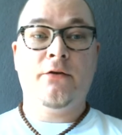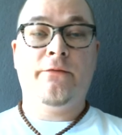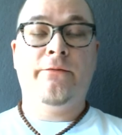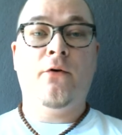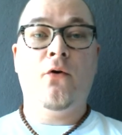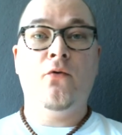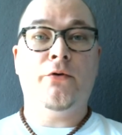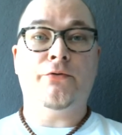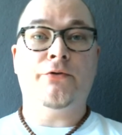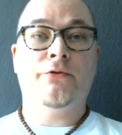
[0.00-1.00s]
of
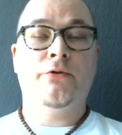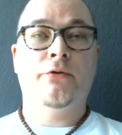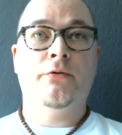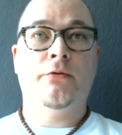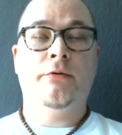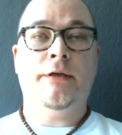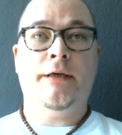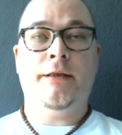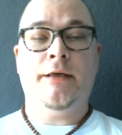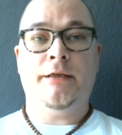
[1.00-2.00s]
focus
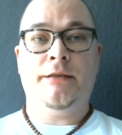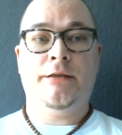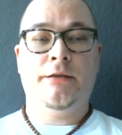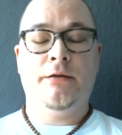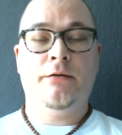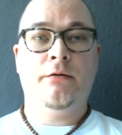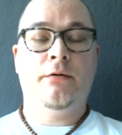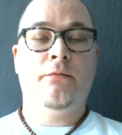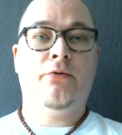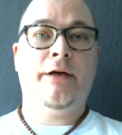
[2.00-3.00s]
in these
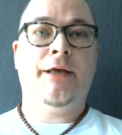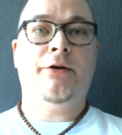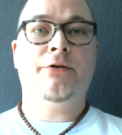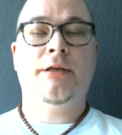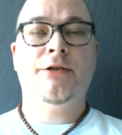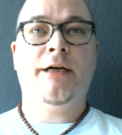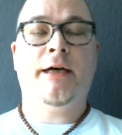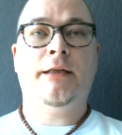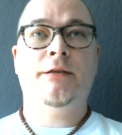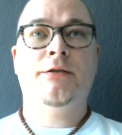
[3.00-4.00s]
prayers and
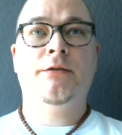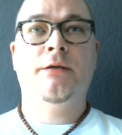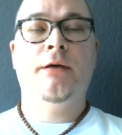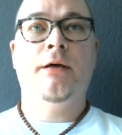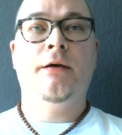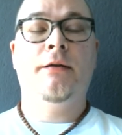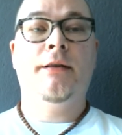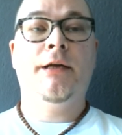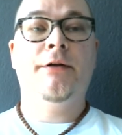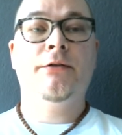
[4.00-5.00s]
chants,
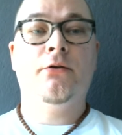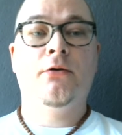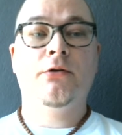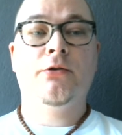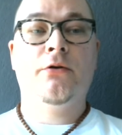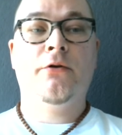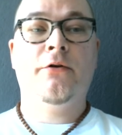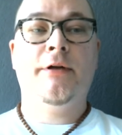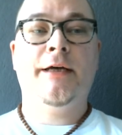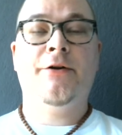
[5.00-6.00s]
there is also
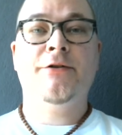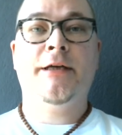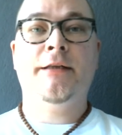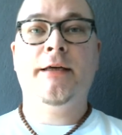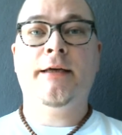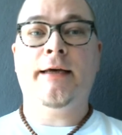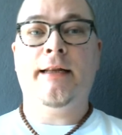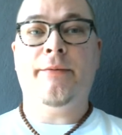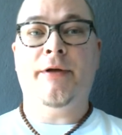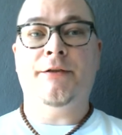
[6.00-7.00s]
an energetic
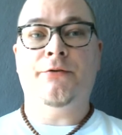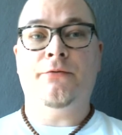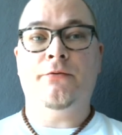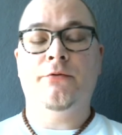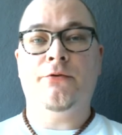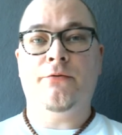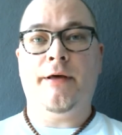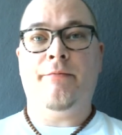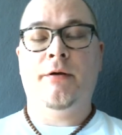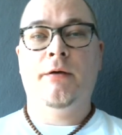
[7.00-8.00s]
element to
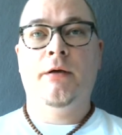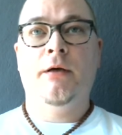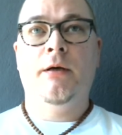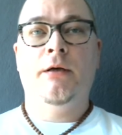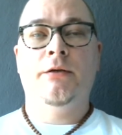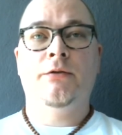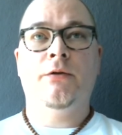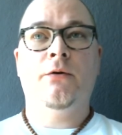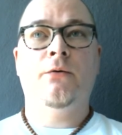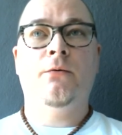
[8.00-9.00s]
them.
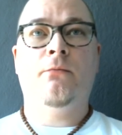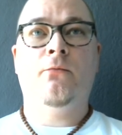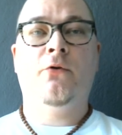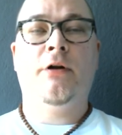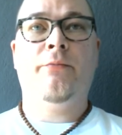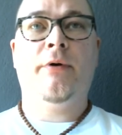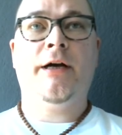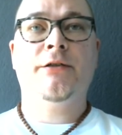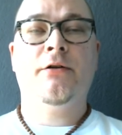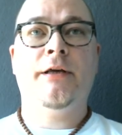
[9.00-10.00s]
So what I'm
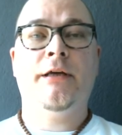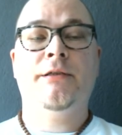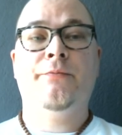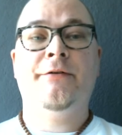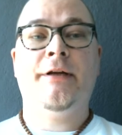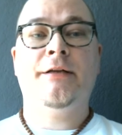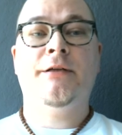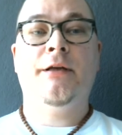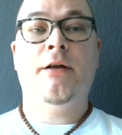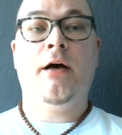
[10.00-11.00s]
actually
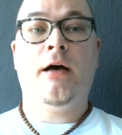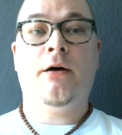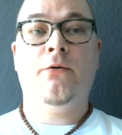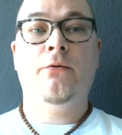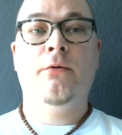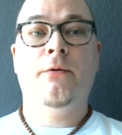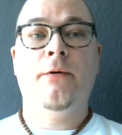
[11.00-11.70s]
experiencing now